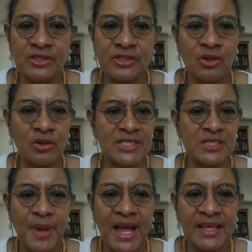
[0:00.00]
you know,
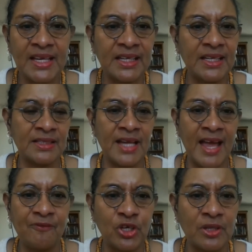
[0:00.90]
Hispanic and
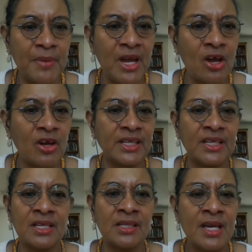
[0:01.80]

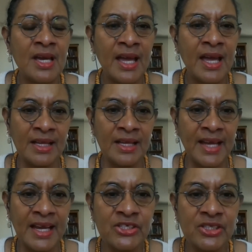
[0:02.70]
African-American and
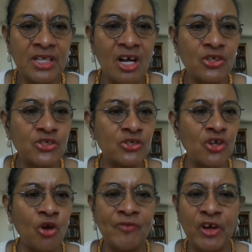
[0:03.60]
Asian cultures
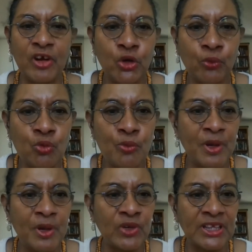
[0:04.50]
are very group
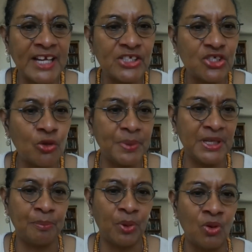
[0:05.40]
and relational
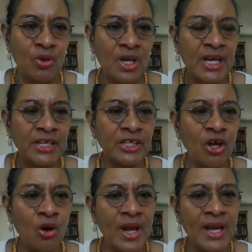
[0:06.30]
people, you
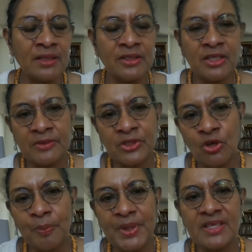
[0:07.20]
know, and
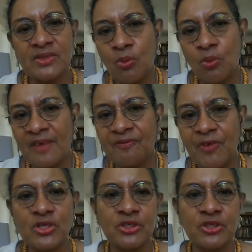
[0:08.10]
Europeans and white
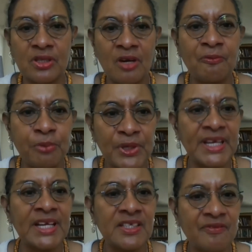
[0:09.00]
folks are pretty
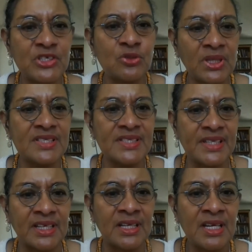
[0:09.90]

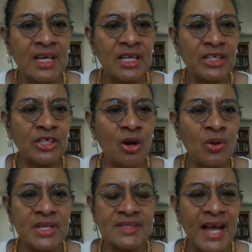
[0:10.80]
individualistic, you know,
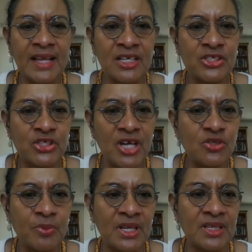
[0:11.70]
and it's not a
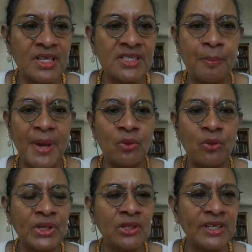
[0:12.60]
judgment. It's about
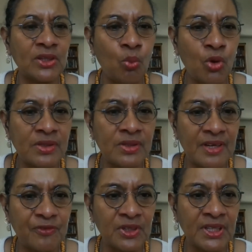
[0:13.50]
we look at the world
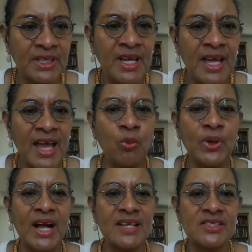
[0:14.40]
differently and we
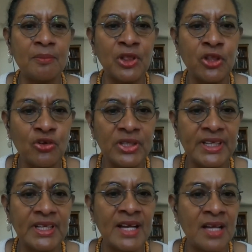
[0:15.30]
got some
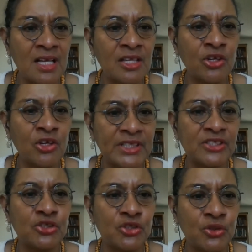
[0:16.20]
learning and unlearning
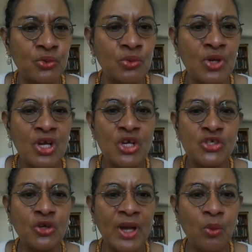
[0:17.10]
to do
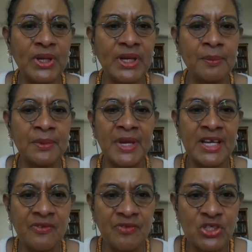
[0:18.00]
so that we can
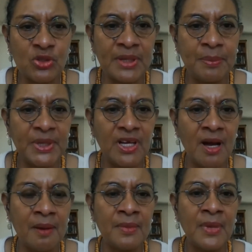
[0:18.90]
individually
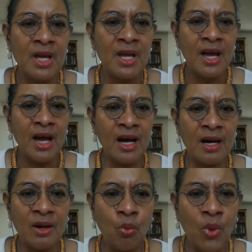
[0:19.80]
become
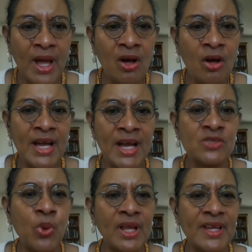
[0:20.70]
well as
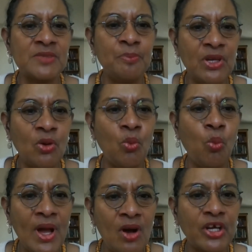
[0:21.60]
build
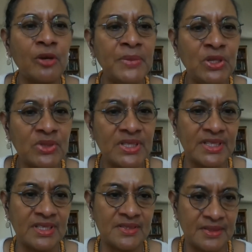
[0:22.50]
well
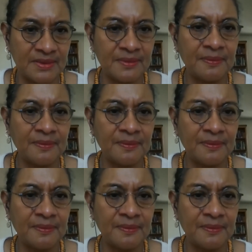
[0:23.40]
communities,